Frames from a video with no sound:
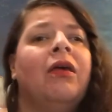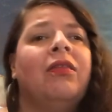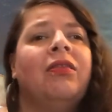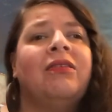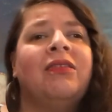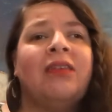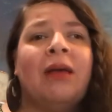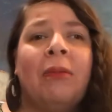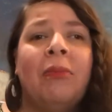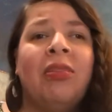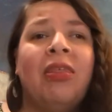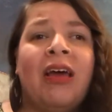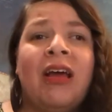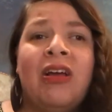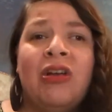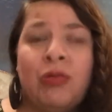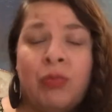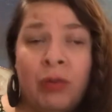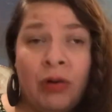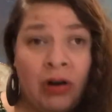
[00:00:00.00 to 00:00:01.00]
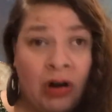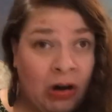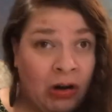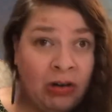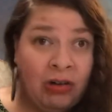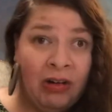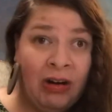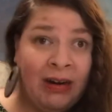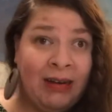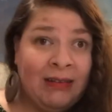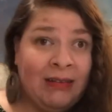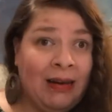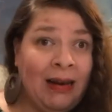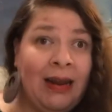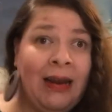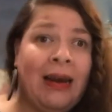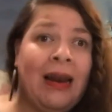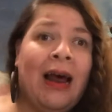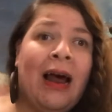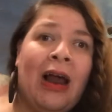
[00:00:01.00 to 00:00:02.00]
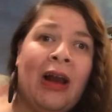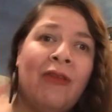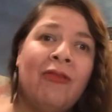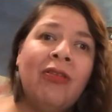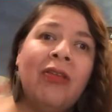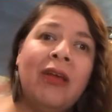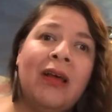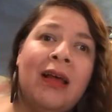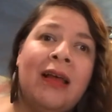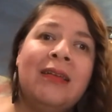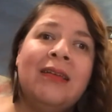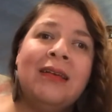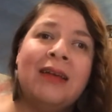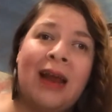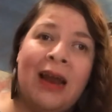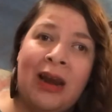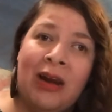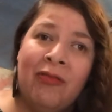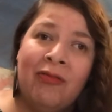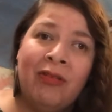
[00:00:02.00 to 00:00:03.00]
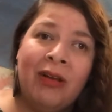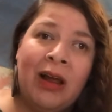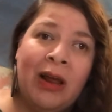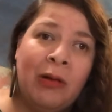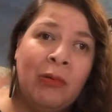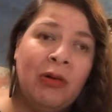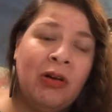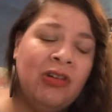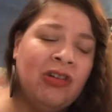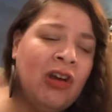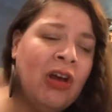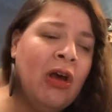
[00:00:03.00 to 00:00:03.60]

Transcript: Some things will not translate out of its native language.